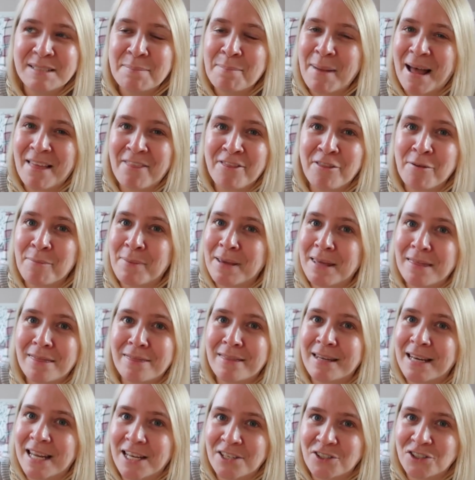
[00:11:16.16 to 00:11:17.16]
The man, the myth,
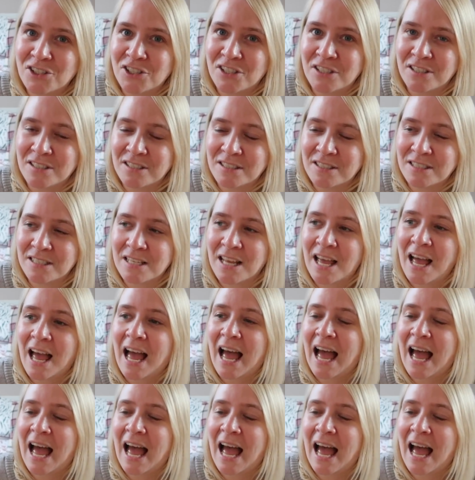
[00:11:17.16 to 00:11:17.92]
the legend.